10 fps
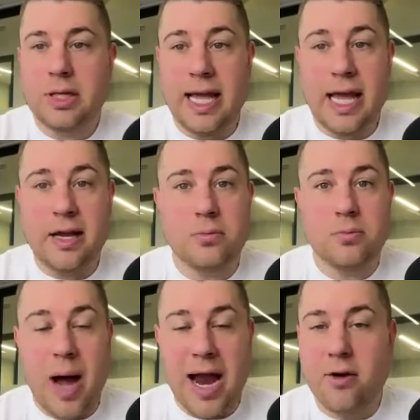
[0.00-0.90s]
get
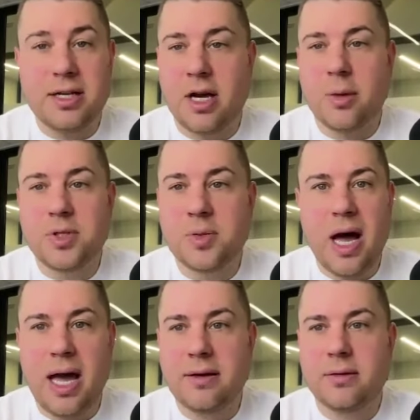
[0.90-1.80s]
migrate to
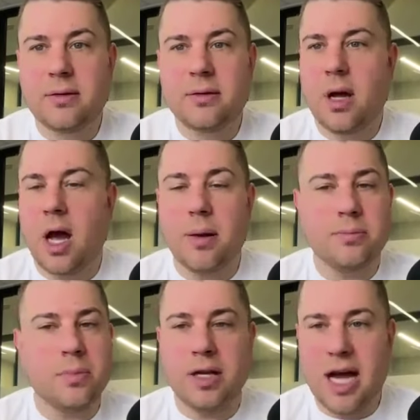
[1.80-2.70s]
HubSpot,
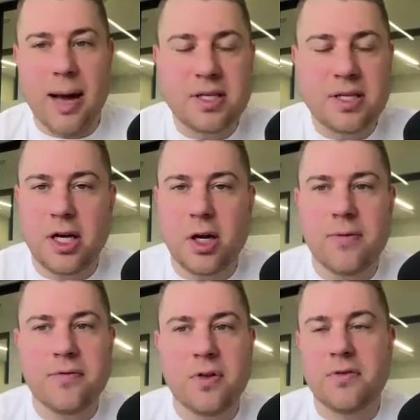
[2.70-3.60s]
um, adopt a
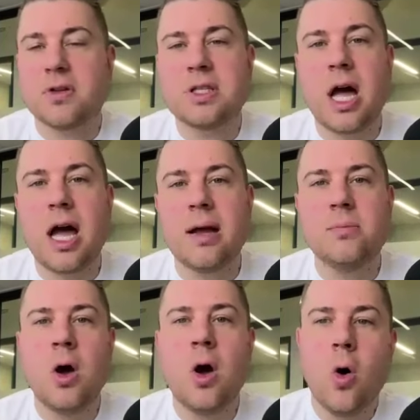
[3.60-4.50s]
CRM for the first
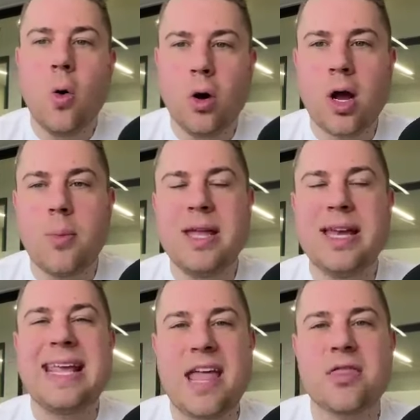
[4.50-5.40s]
time, or come in
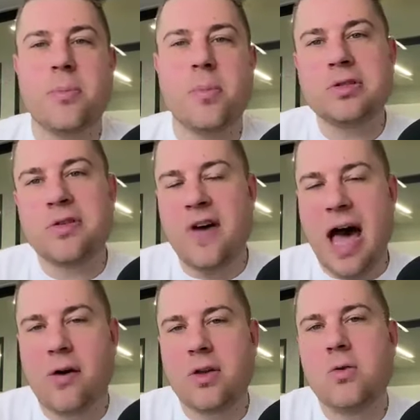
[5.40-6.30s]
and get the most
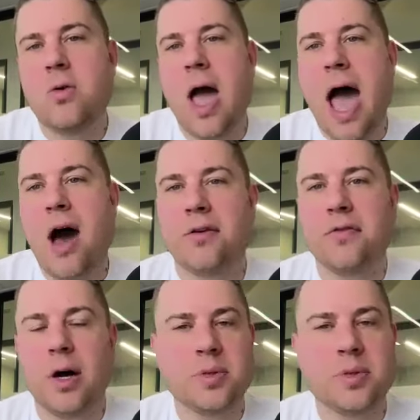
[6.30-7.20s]
value out
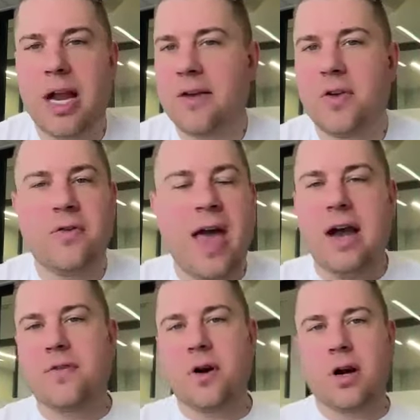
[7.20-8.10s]
of HubSpot if you've
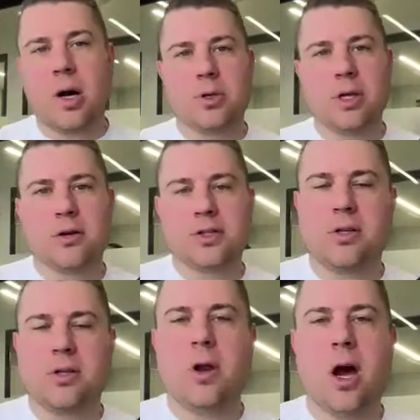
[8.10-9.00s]
had it for a couple of years
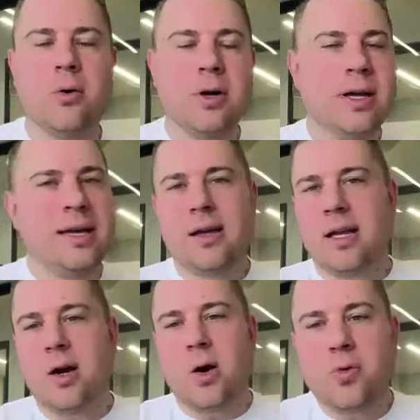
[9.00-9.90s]
and you know,
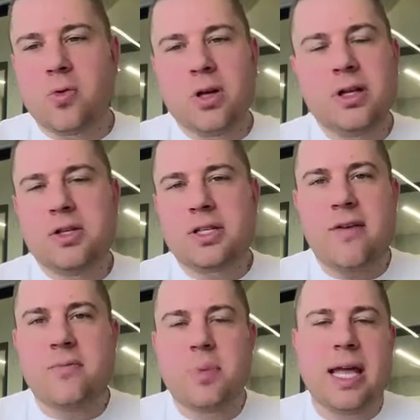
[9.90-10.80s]
you know, we really just
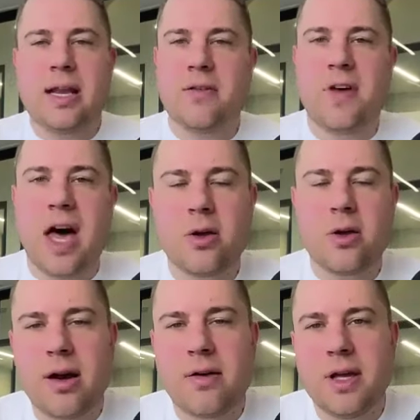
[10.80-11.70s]
haven't been getting the
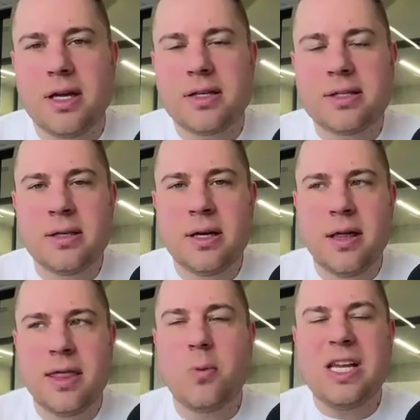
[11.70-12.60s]
value out of this
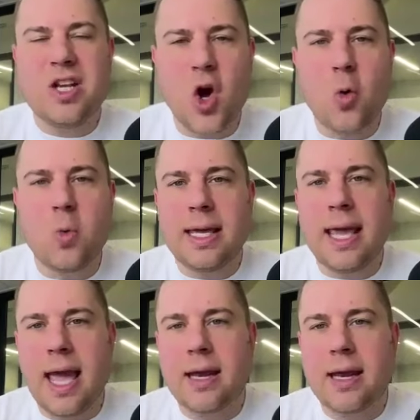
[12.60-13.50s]
that we know we
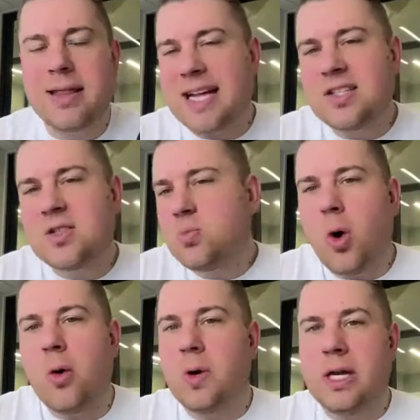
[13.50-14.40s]
can. That's
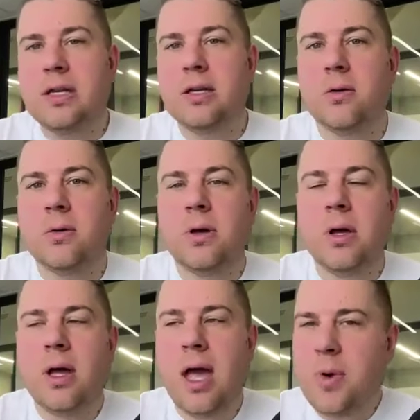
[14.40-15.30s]
what we do.
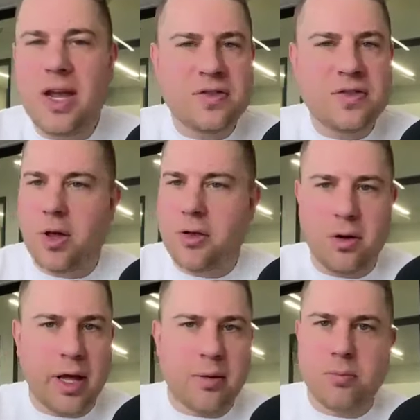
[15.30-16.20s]
And we have some
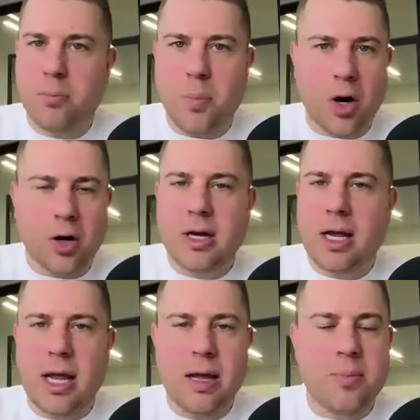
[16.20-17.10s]
other like
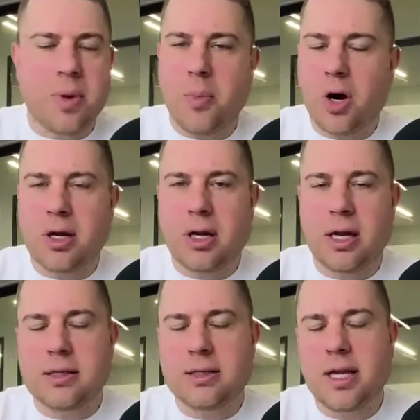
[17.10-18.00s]
marketing, inbound
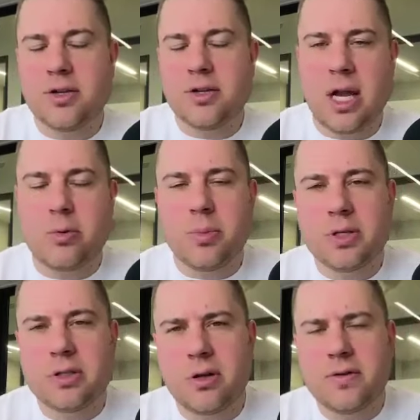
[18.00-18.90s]
marketing and sales
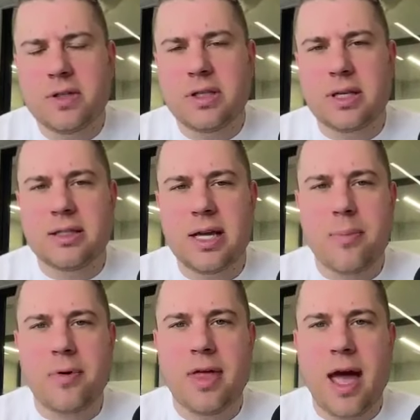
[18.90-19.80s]
enablement services on
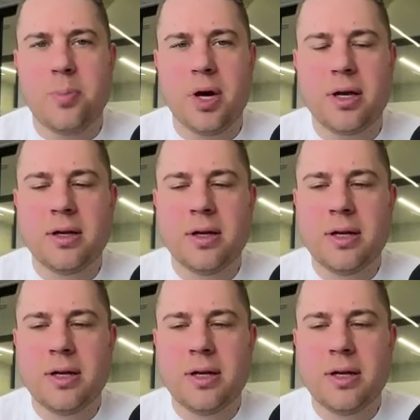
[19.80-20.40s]
top of that. But